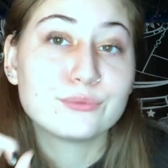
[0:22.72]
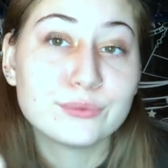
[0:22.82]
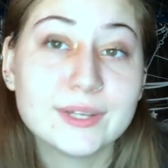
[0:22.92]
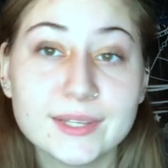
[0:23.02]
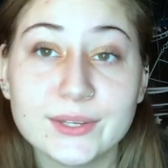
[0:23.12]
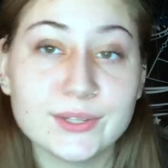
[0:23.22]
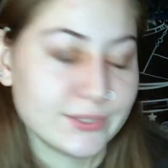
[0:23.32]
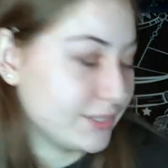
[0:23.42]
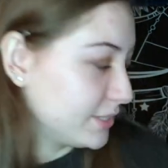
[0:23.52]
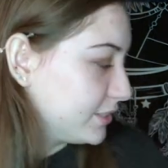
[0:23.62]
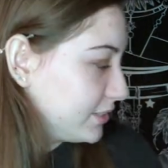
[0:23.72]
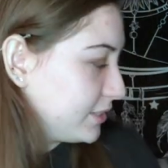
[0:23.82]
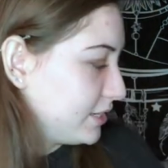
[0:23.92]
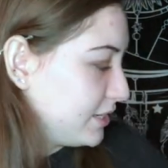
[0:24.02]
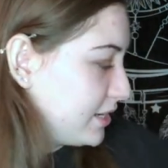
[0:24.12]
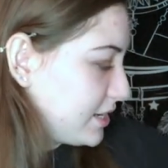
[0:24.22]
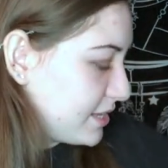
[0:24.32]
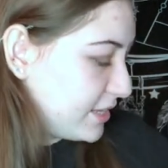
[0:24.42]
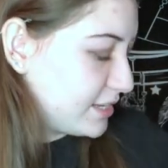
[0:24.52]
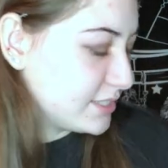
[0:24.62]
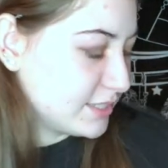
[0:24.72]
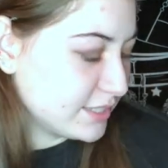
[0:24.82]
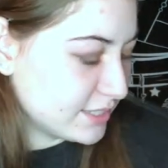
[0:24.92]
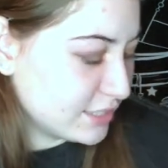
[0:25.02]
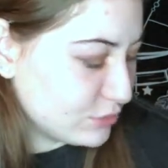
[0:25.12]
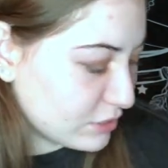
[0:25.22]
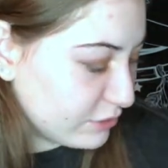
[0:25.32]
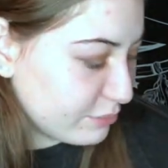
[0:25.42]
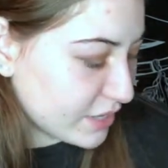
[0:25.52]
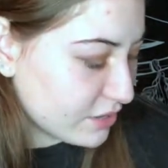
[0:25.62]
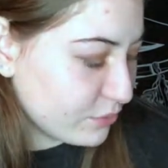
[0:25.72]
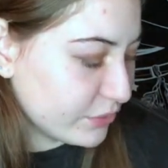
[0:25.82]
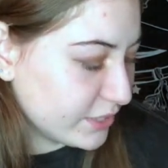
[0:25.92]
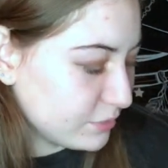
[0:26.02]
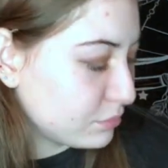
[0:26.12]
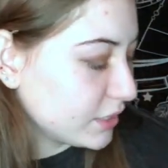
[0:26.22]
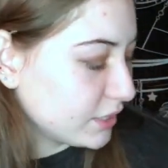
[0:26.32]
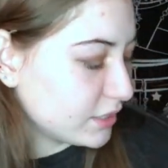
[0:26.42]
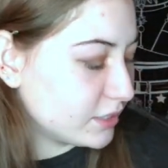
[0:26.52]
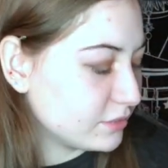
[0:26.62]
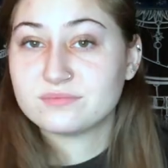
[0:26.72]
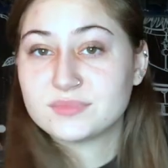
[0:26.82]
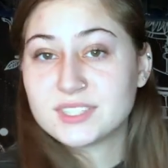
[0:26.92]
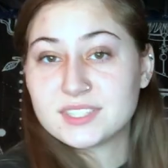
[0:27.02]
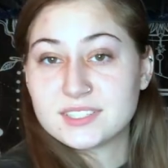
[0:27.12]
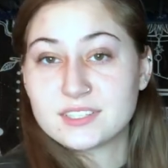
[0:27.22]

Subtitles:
really good. I think it's like a 12-pound weighted blanket. This is the